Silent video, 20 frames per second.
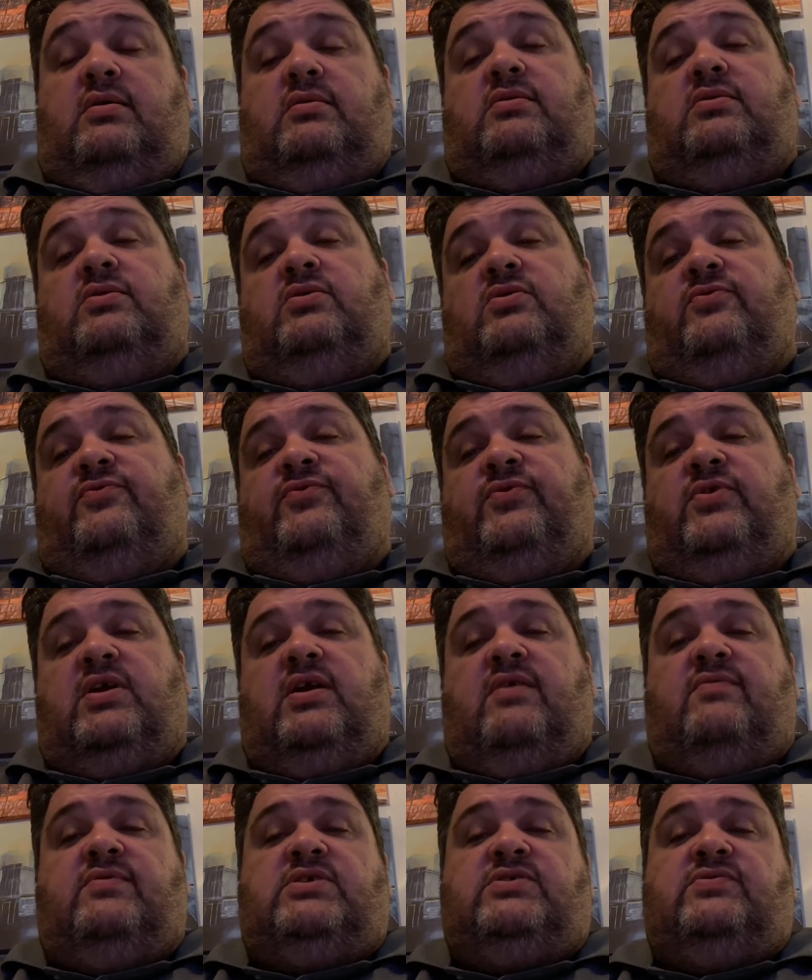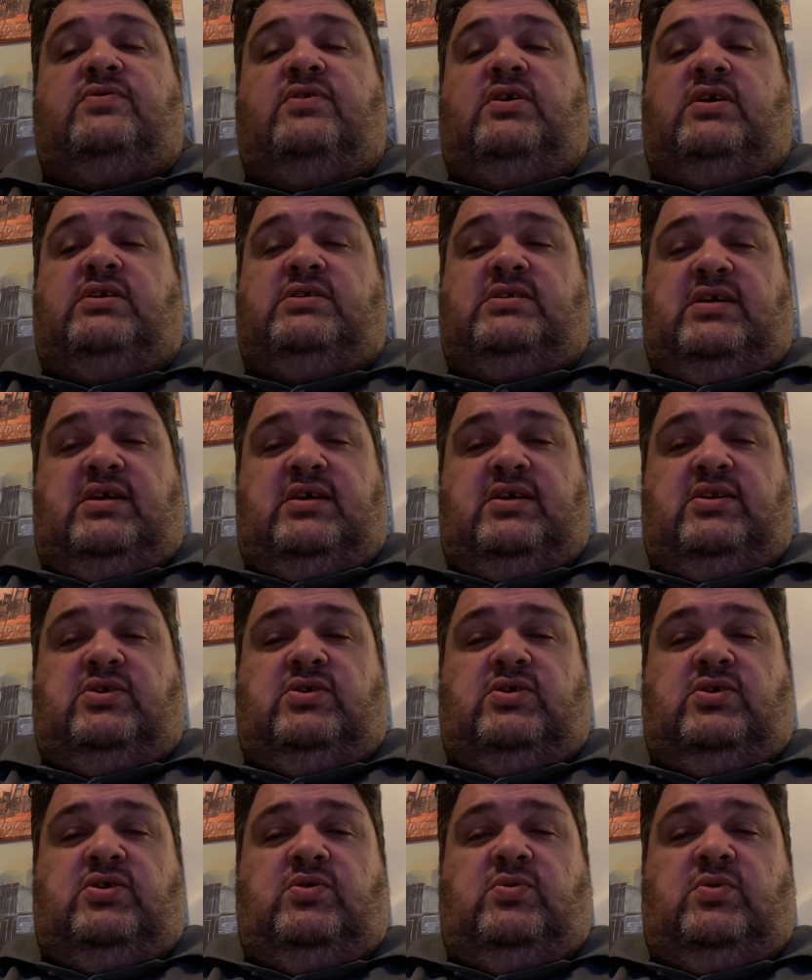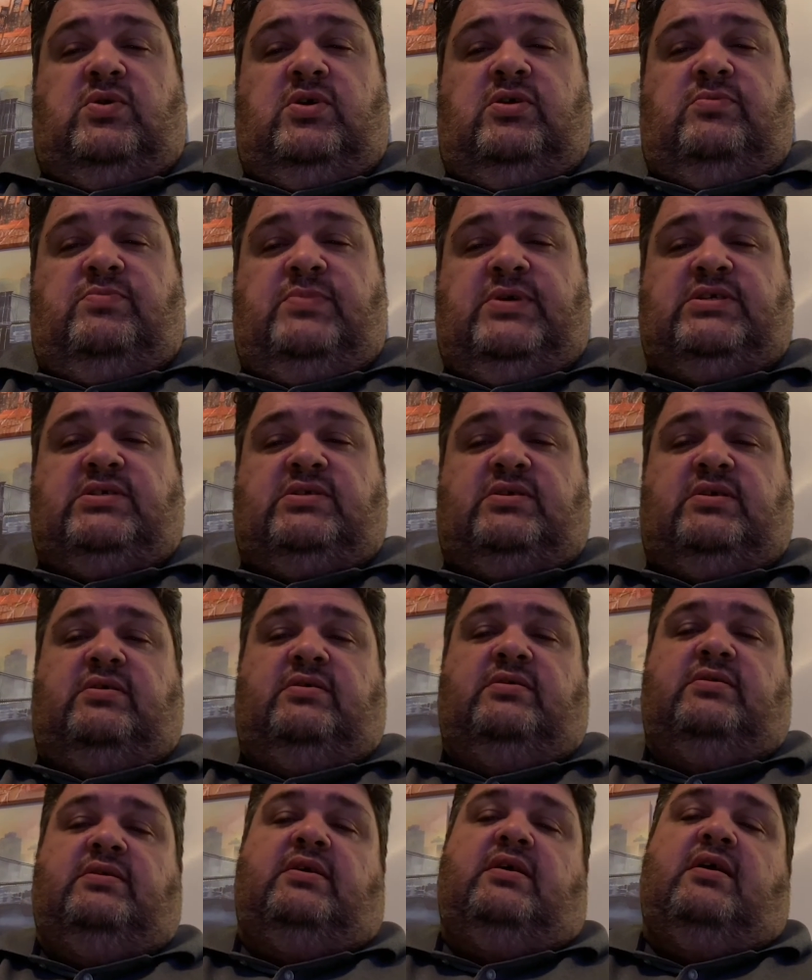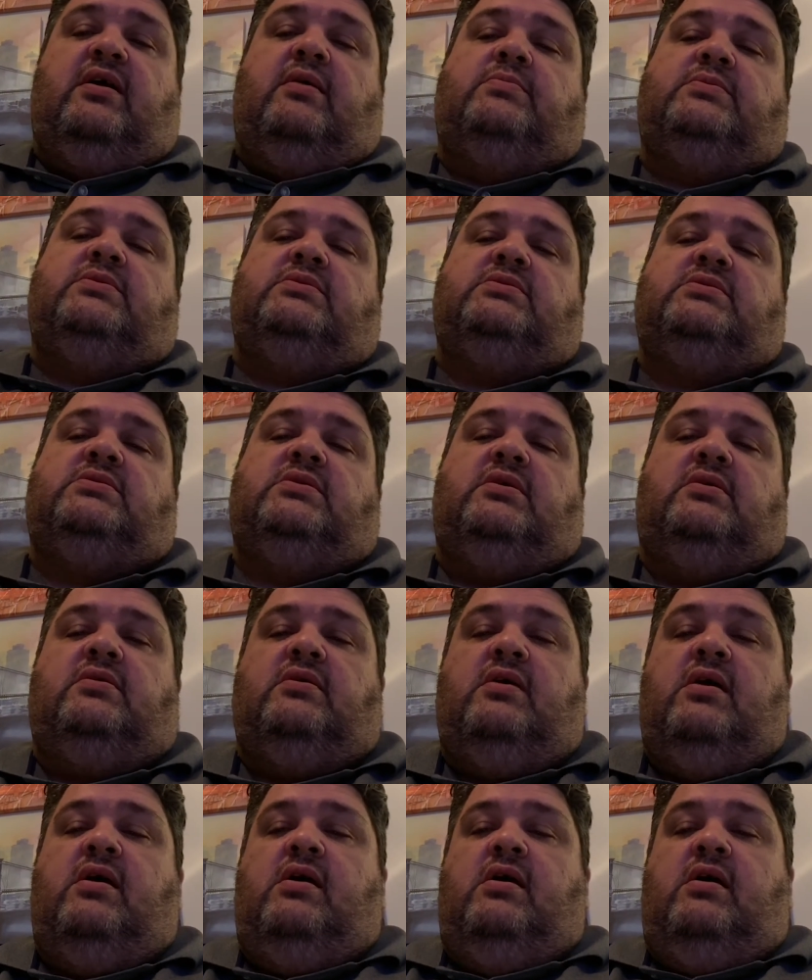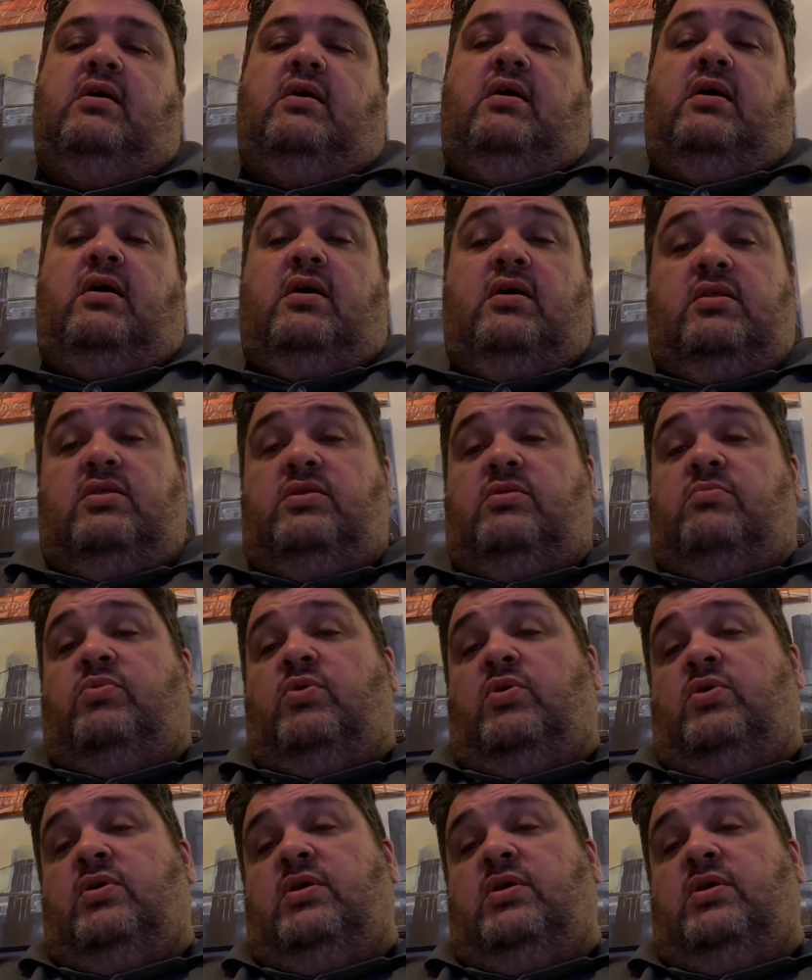You'll forgive us for not taking your word, mister, the captain said. The boy